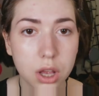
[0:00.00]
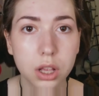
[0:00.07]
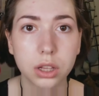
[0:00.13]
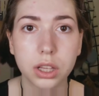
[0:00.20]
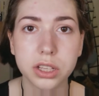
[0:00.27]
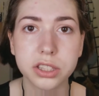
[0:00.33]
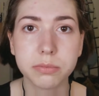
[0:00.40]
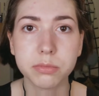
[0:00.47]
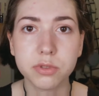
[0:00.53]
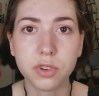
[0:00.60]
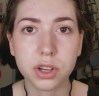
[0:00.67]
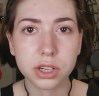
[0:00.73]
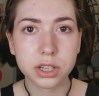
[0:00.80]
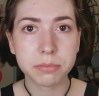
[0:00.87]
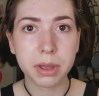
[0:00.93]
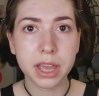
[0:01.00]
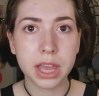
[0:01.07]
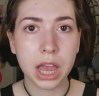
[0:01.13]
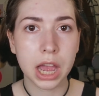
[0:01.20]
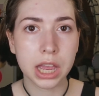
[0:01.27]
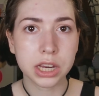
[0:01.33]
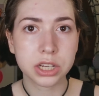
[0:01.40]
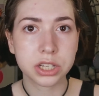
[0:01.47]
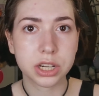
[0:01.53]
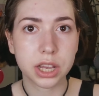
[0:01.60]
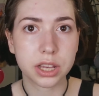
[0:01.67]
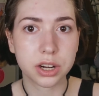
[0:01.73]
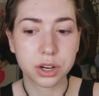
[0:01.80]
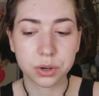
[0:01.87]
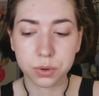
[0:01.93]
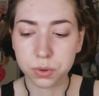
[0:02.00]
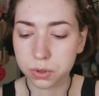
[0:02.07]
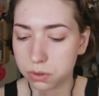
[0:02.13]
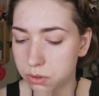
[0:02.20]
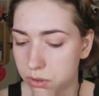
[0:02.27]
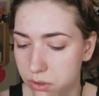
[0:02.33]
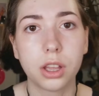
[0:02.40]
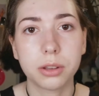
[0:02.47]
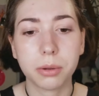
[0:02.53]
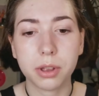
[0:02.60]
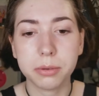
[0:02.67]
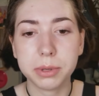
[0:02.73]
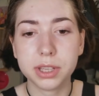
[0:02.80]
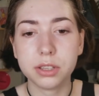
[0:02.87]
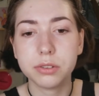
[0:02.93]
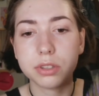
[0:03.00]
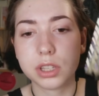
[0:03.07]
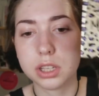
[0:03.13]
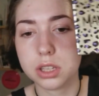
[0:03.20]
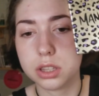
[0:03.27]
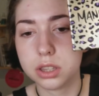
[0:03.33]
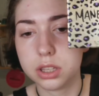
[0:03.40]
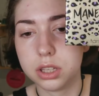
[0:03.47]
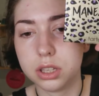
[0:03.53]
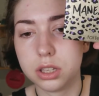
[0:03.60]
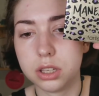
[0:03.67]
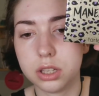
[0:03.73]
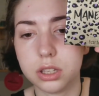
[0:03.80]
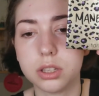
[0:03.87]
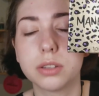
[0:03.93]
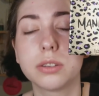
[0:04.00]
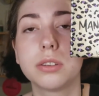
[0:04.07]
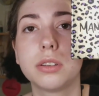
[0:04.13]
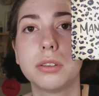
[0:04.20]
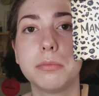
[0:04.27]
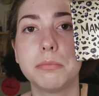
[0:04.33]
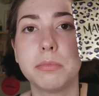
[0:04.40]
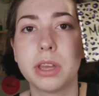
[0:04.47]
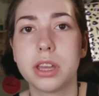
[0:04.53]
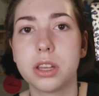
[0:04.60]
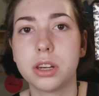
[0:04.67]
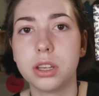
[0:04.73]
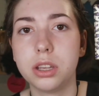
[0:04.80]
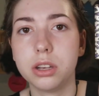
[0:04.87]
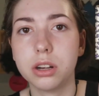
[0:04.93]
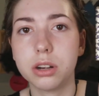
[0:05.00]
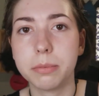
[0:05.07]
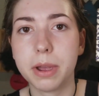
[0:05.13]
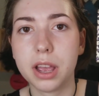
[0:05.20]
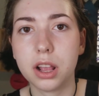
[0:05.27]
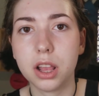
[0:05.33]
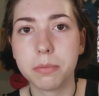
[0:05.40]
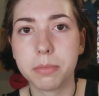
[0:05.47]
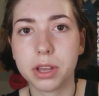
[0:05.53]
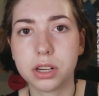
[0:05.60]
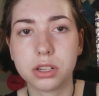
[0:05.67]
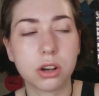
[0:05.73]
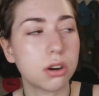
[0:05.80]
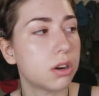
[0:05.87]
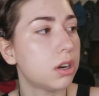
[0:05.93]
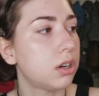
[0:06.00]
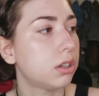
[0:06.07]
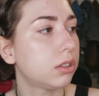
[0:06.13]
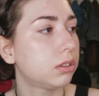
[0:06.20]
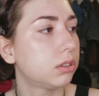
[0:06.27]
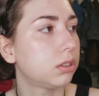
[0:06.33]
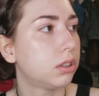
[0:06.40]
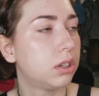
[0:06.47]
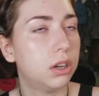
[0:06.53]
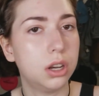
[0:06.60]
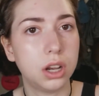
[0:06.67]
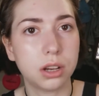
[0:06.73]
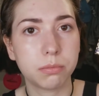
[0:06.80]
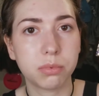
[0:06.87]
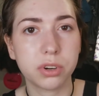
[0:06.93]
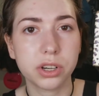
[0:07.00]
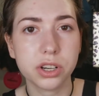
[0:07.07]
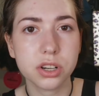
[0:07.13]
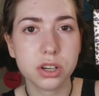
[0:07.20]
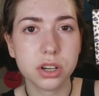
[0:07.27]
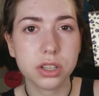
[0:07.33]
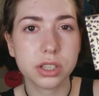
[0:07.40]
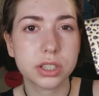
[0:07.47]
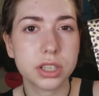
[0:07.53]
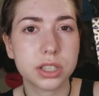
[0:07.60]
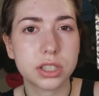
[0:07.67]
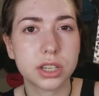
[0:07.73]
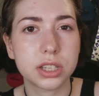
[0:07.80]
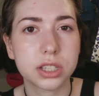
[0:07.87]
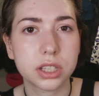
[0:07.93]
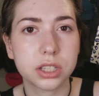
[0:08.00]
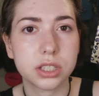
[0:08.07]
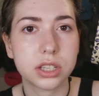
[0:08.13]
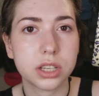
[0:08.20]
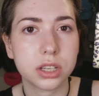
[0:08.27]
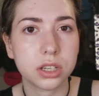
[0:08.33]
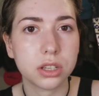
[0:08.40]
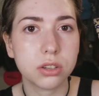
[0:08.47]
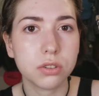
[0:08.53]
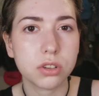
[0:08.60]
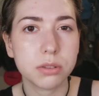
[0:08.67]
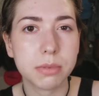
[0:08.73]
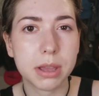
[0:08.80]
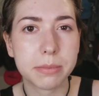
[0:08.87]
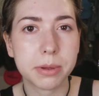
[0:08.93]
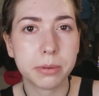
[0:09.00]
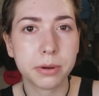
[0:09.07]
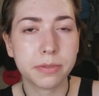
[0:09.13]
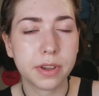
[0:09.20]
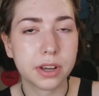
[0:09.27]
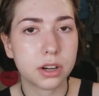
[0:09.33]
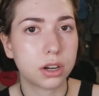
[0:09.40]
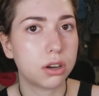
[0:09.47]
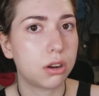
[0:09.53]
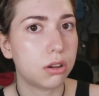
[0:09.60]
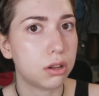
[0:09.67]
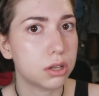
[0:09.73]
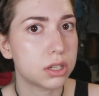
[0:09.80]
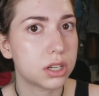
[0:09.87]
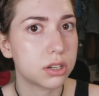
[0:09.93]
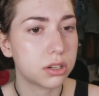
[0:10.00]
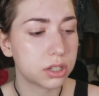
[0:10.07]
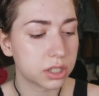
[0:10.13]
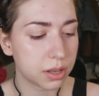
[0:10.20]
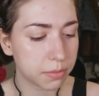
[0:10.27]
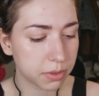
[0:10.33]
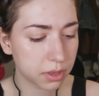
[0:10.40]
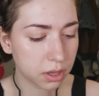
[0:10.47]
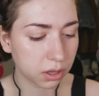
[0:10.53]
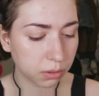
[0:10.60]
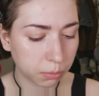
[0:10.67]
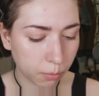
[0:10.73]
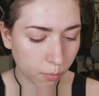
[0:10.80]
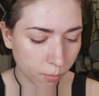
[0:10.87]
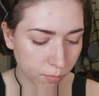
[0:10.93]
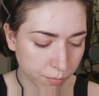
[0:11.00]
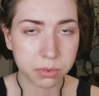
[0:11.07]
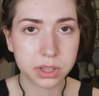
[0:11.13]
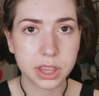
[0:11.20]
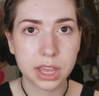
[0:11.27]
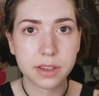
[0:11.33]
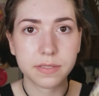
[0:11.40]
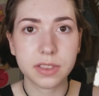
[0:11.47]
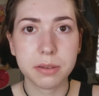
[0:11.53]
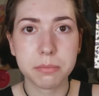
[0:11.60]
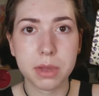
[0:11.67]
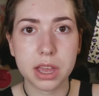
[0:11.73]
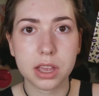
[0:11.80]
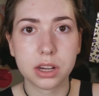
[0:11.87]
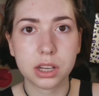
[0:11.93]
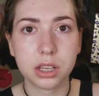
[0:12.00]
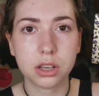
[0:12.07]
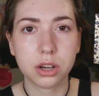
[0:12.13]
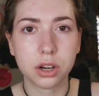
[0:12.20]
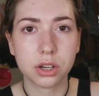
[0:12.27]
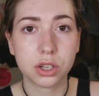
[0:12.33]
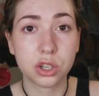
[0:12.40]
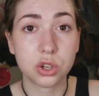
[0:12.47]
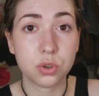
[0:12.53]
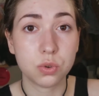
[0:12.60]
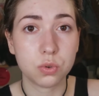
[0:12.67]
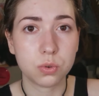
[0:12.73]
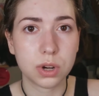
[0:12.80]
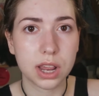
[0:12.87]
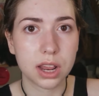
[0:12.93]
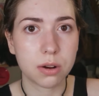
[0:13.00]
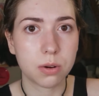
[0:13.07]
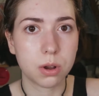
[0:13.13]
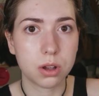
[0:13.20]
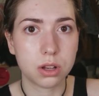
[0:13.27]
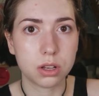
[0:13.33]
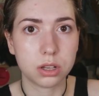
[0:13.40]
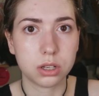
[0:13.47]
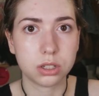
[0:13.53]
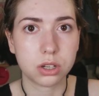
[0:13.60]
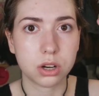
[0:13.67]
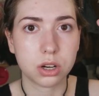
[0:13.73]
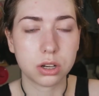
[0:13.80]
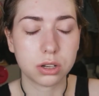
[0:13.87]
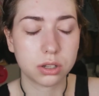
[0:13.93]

let's move on to my eyeshadow. I'm going to be using the Maneater palette by Tarte. I'm pretty sure this is discontinued. You might be able to find it on Ulta or something. But they have the Maneater 2 now on Tarte.